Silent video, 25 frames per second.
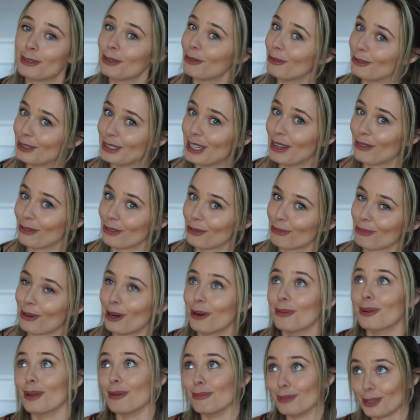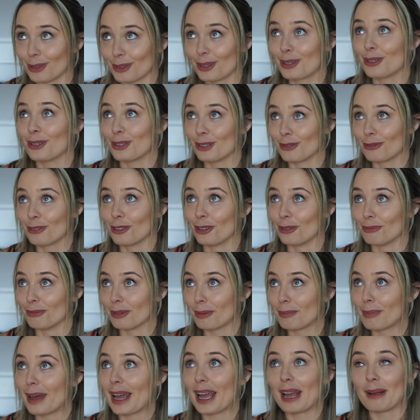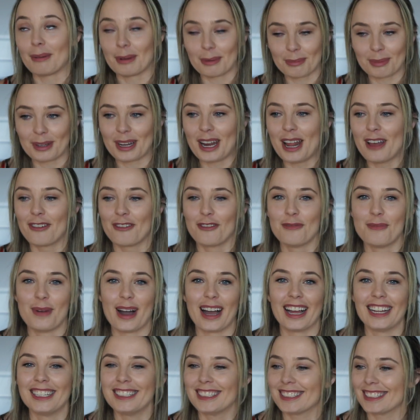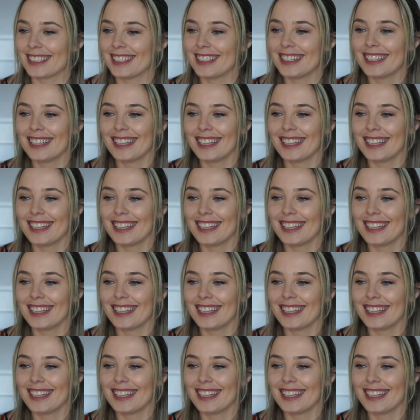so it was never a problem, so we could have gone with babe, but never mind.